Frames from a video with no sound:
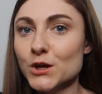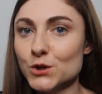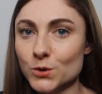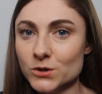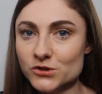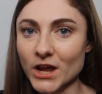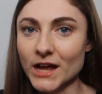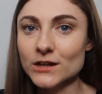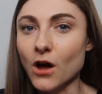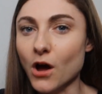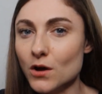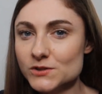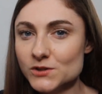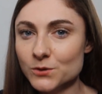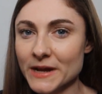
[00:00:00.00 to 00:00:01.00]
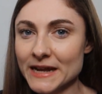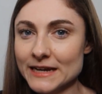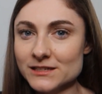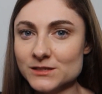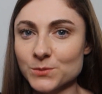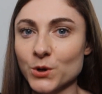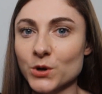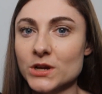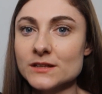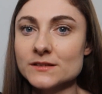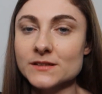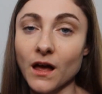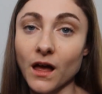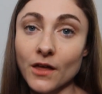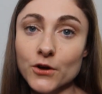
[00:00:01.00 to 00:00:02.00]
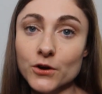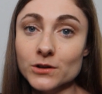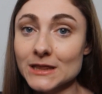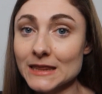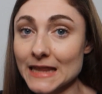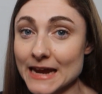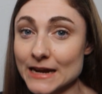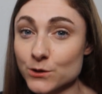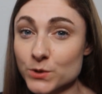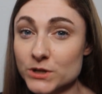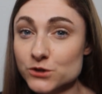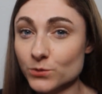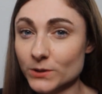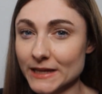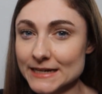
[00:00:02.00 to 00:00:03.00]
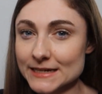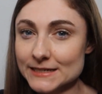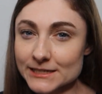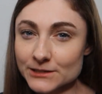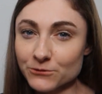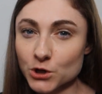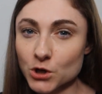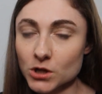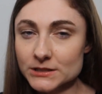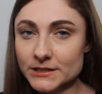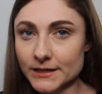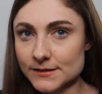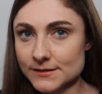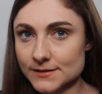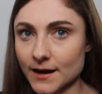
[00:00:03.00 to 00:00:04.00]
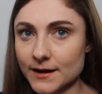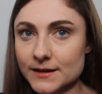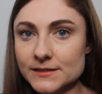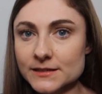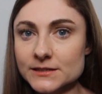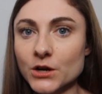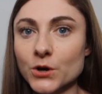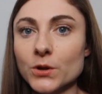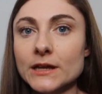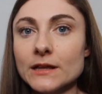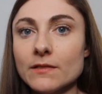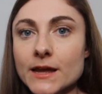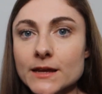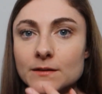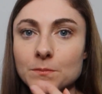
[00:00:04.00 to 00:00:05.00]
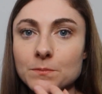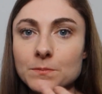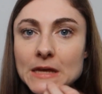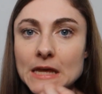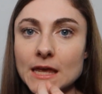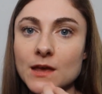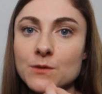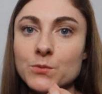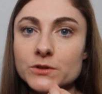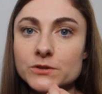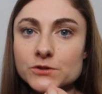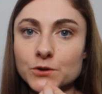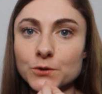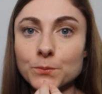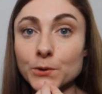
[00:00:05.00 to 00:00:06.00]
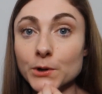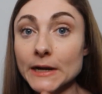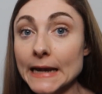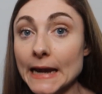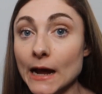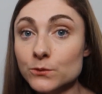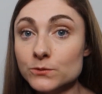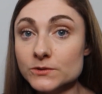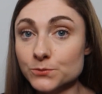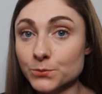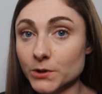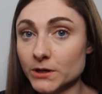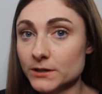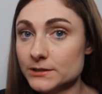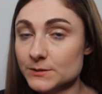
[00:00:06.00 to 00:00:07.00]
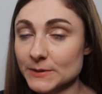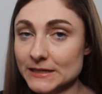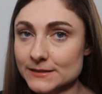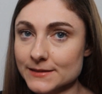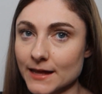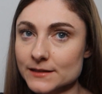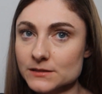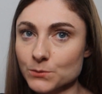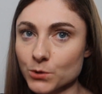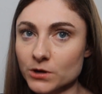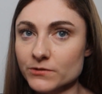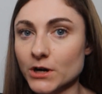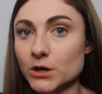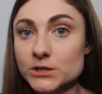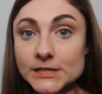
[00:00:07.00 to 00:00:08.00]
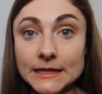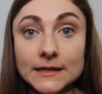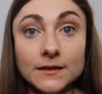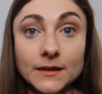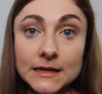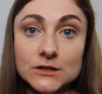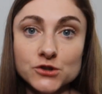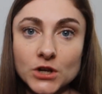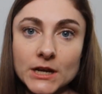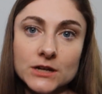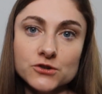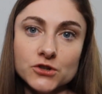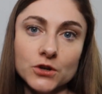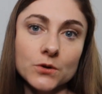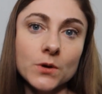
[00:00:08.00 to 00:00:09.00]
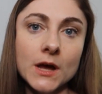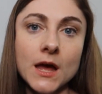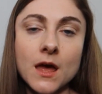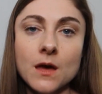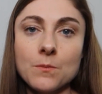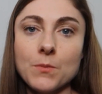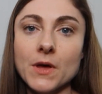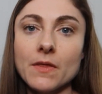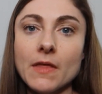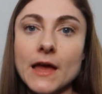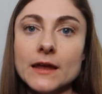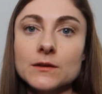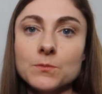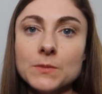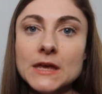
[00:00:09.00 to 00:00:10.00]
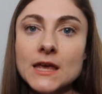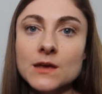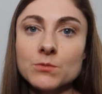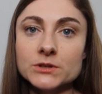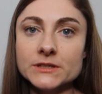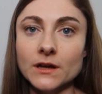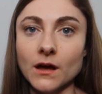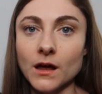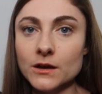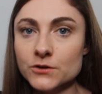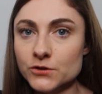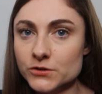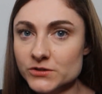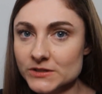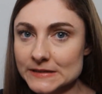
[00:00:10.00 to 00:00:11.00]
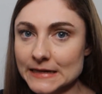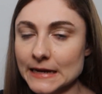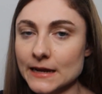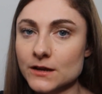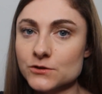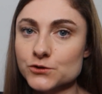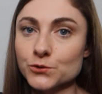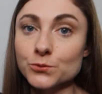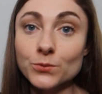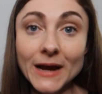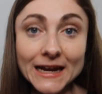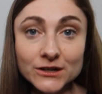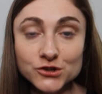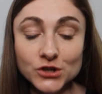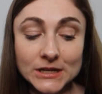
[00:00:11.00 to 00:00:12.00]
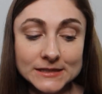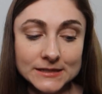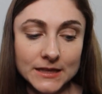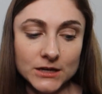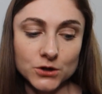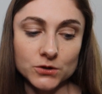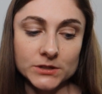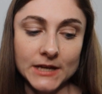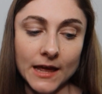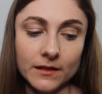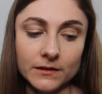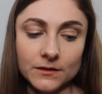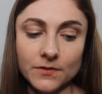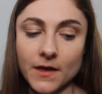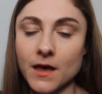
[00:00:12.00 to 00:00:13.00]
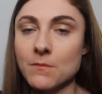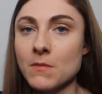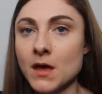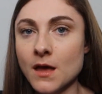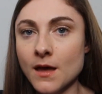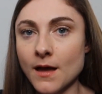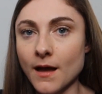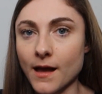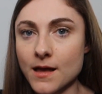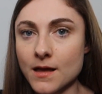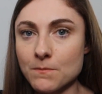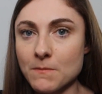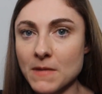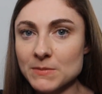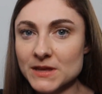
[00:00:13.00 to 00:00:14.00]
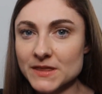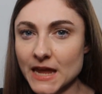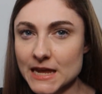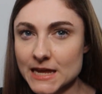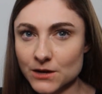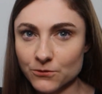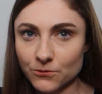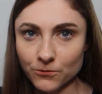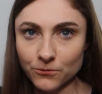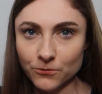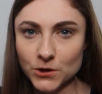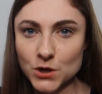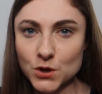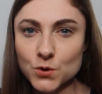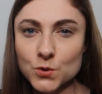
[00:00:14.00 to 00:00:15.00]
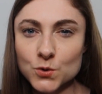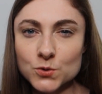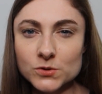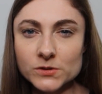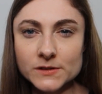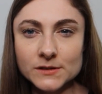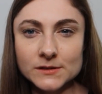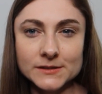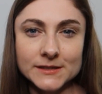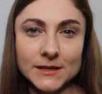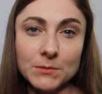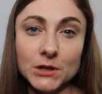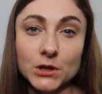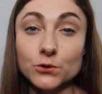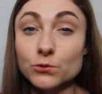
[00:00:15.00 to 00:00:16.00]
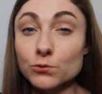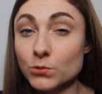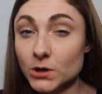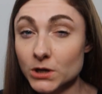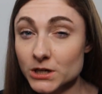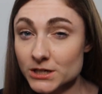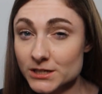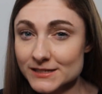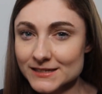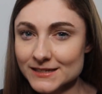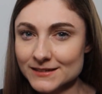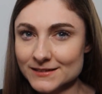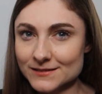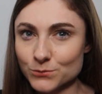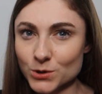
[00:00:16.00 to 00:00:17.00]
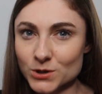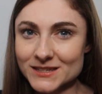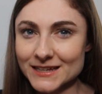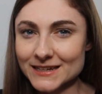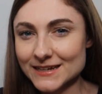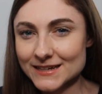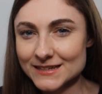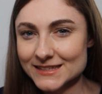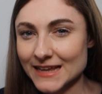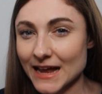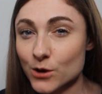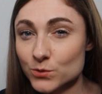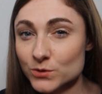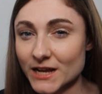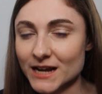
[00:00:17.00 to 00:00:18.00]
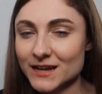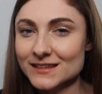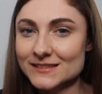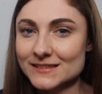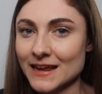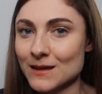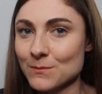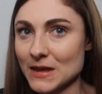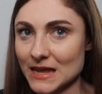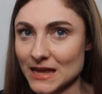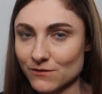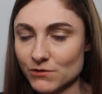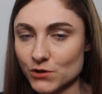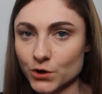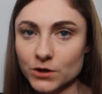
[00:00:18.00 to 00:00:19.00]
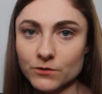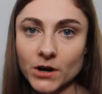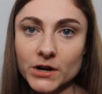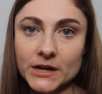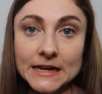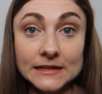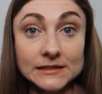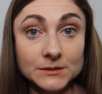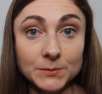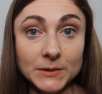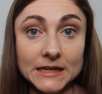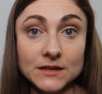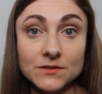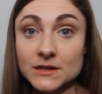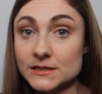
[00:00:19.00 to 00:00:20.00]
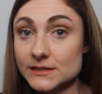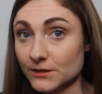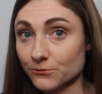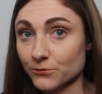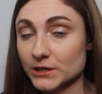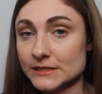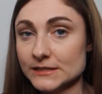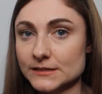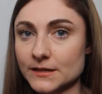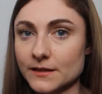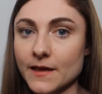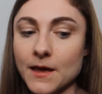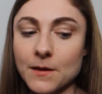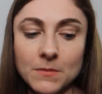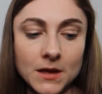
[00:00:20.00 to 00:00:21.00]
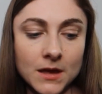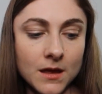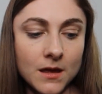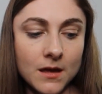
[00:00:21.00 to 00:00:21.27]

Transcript: Your child also might experience other language-related difficulties, not necessarily like being able to pronounce words because that's more of an articulation issue, but like being able to understand directions that you're telling them. Maybe they confuse similar words that sound kind of the same, even though you've already explained the difference to them.